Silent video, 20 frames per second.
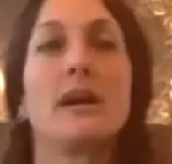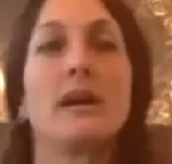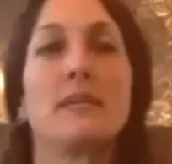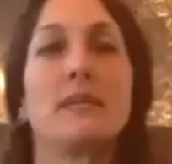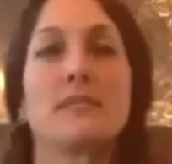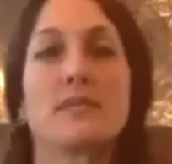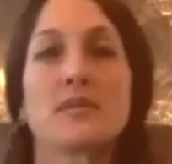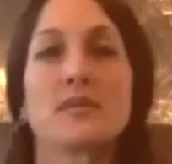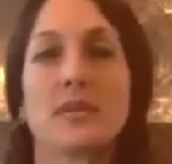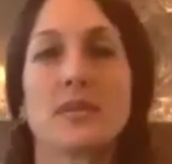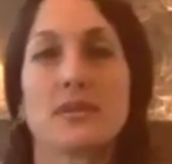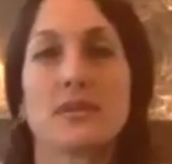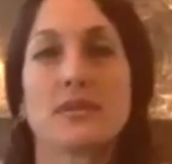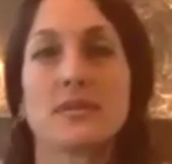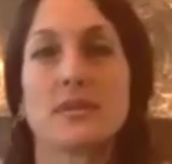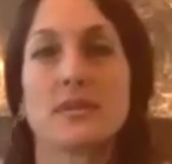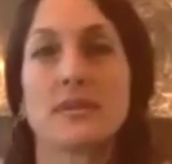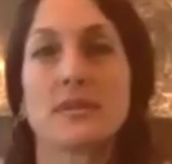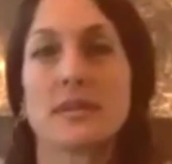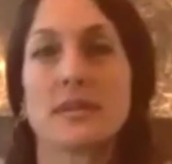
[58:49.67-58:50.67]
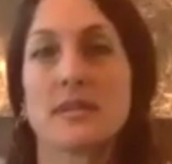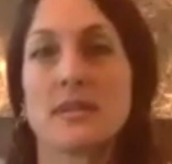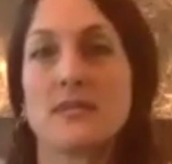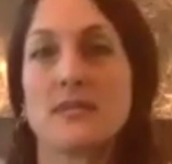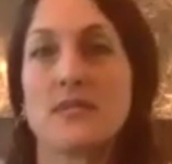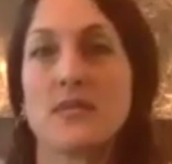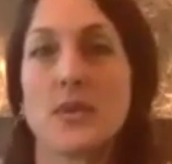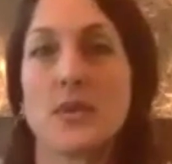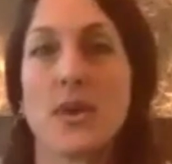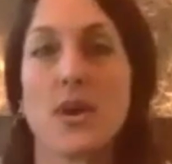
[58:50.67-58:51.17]
So there's the
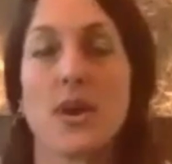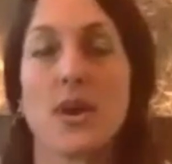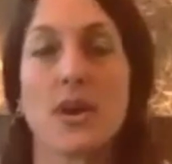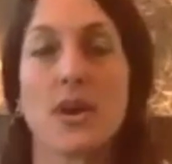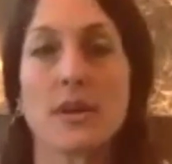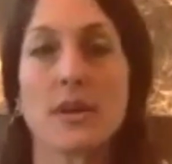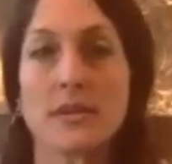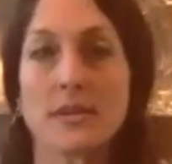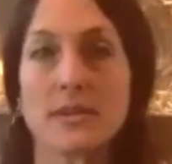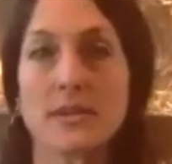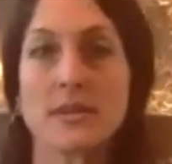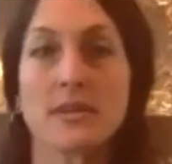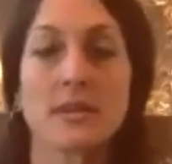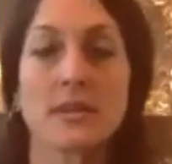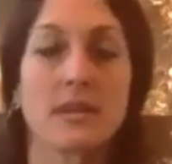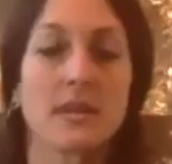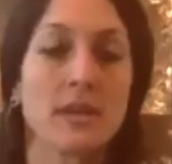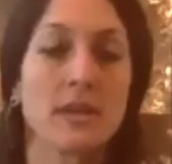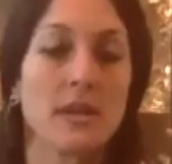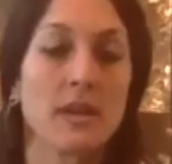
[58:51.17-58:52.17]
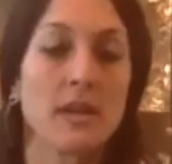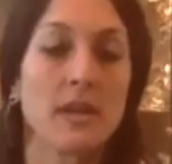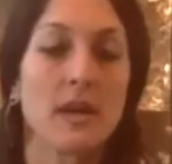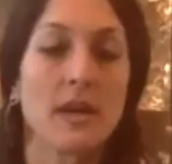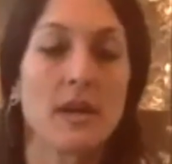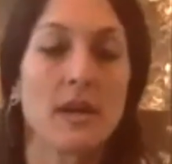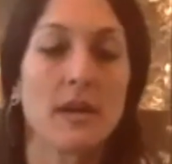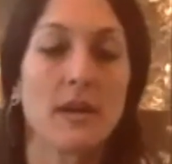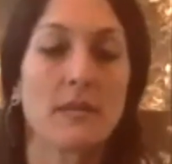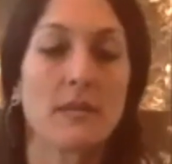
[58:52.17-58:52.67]
64 arts,
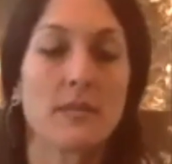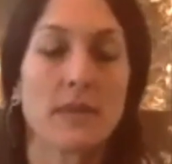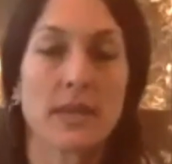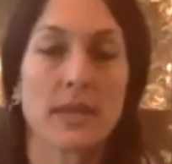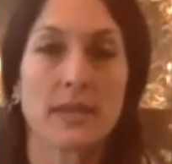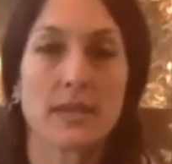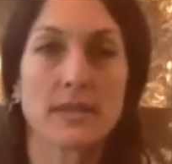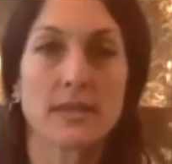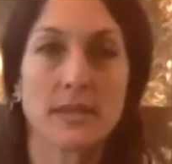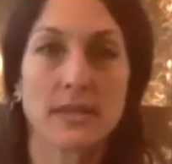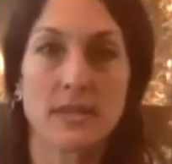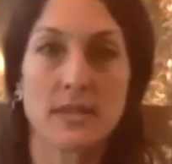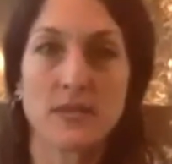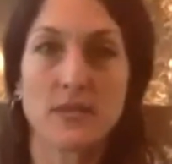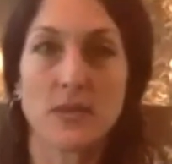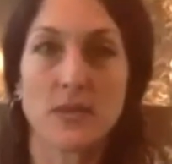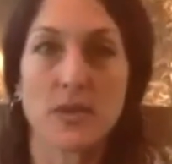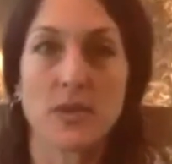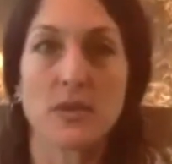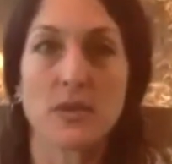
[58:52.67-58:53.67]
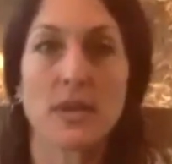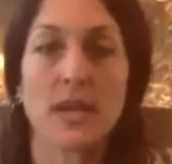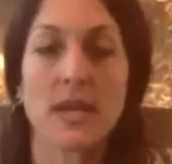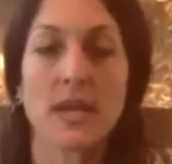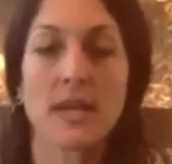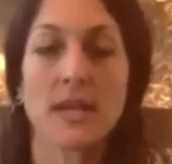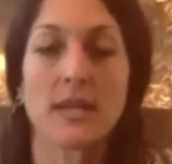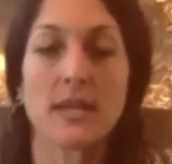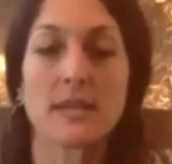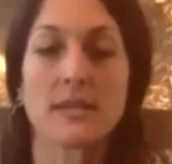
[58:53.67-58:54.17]
like the 64
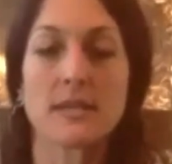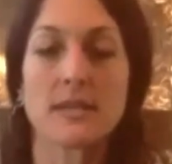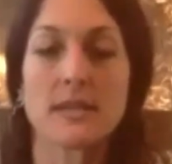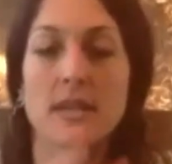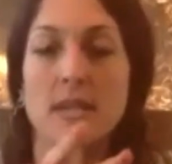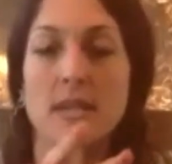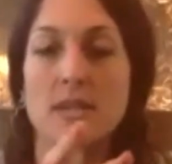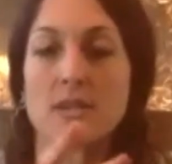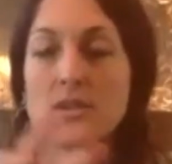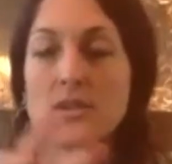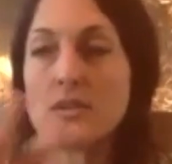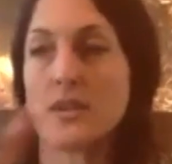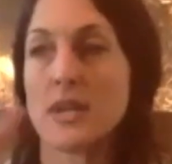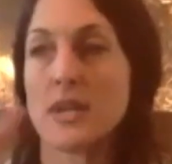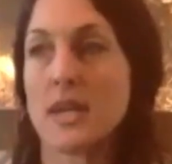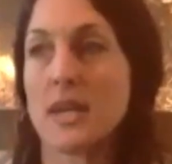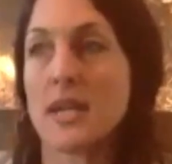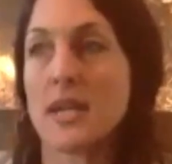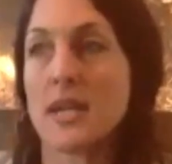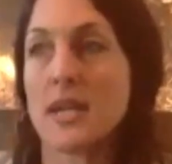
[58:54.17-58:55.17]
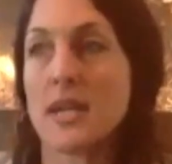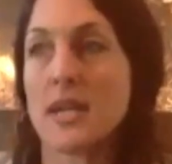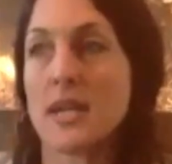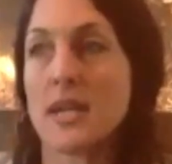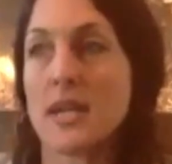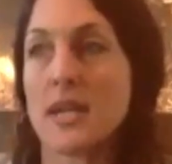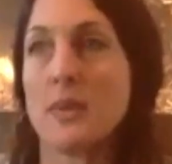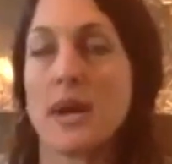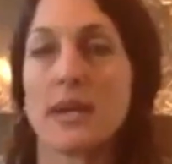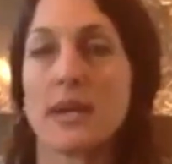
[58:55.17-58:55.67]
yoginis. Each
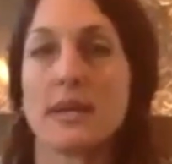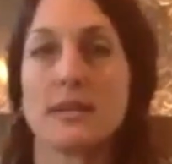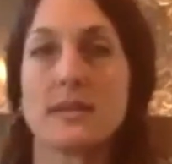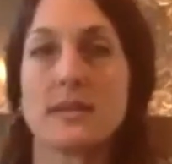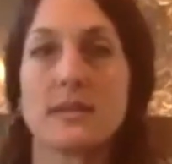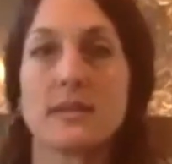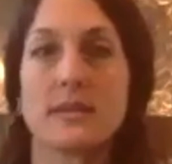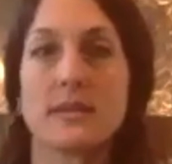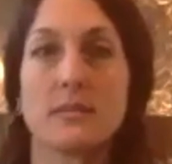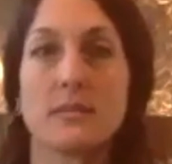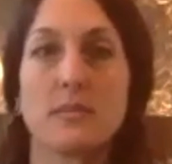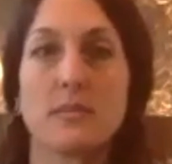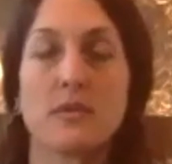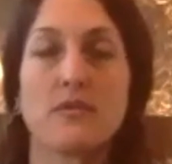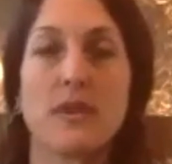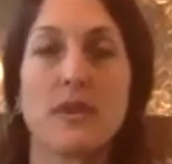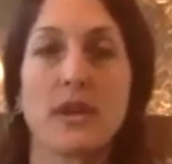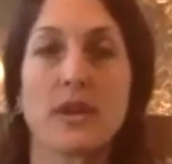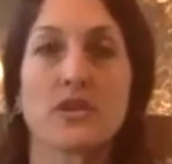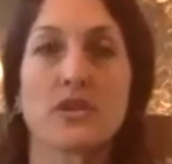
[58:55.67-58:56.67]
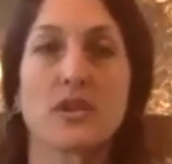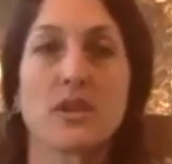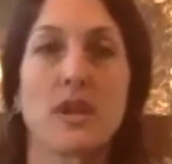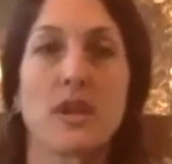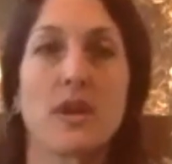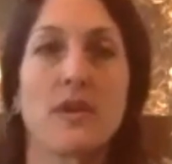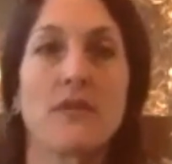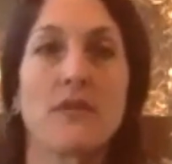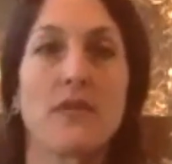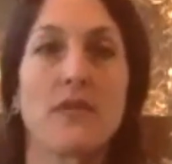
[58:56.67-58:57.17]
yogini embodies the
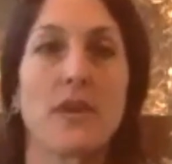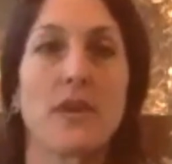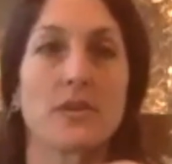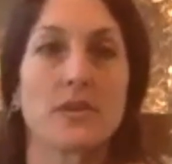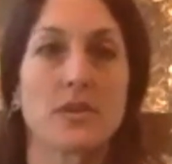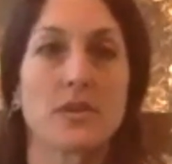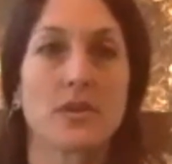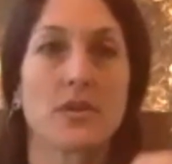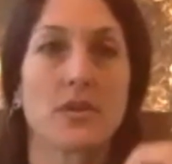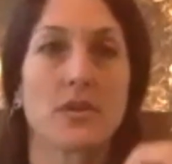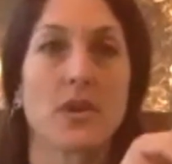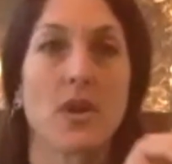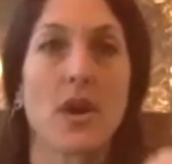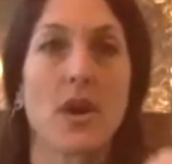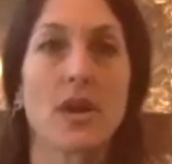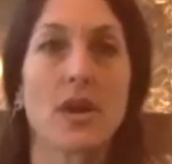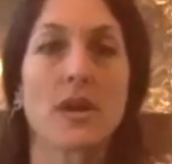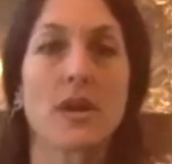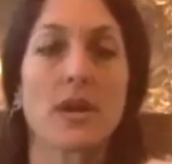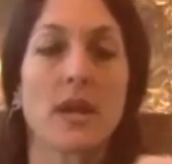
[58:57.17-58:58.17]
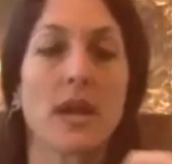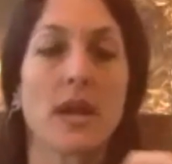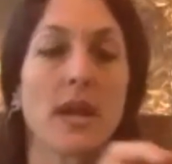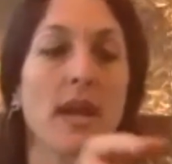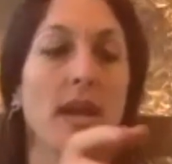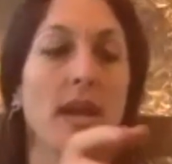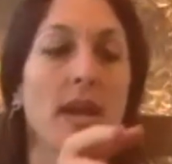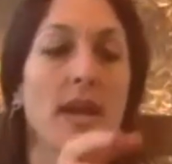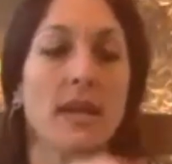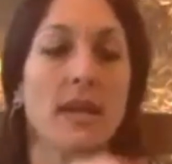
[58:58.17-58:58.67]
perfection of a certain art,
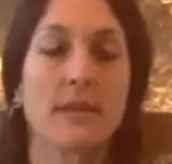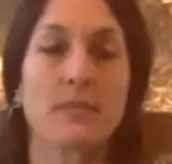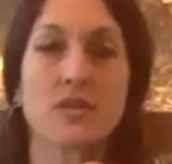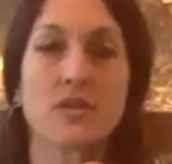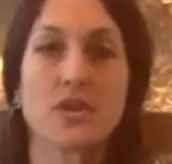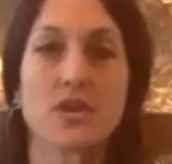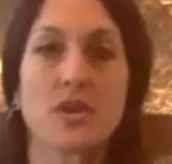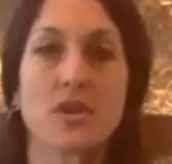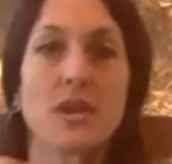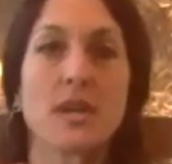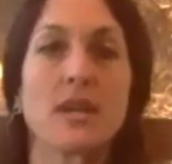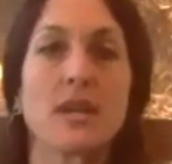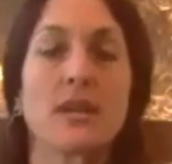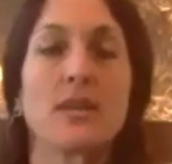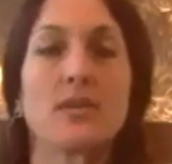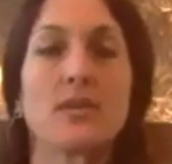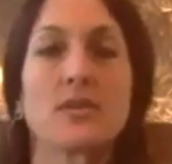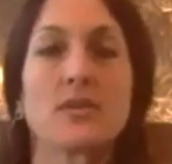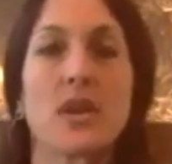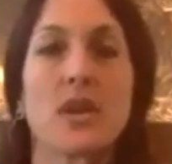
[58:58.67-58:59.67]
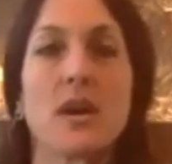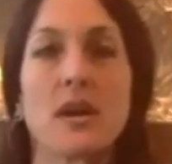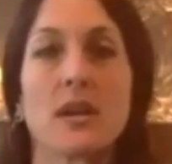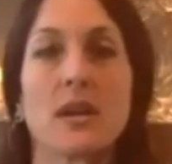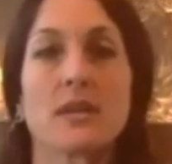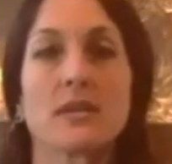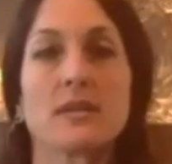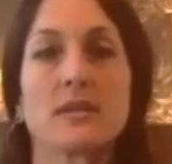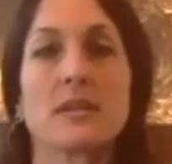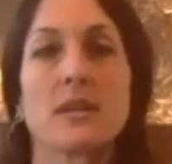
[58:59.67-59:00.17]
and I'm sure in those
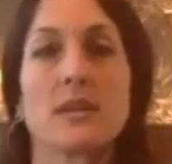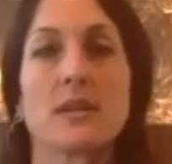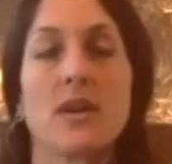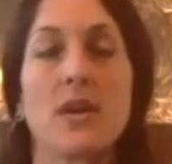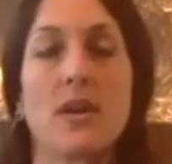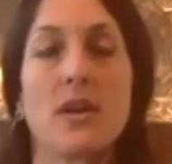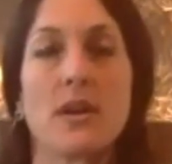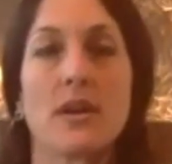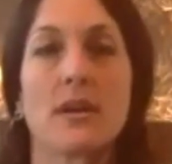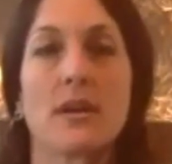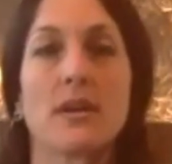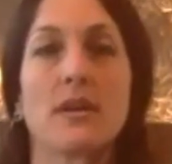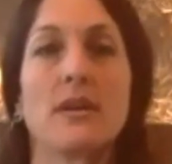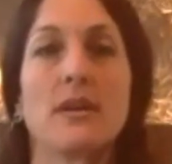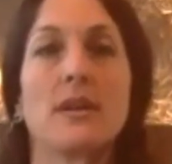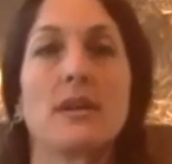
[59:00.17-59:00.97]
arts there are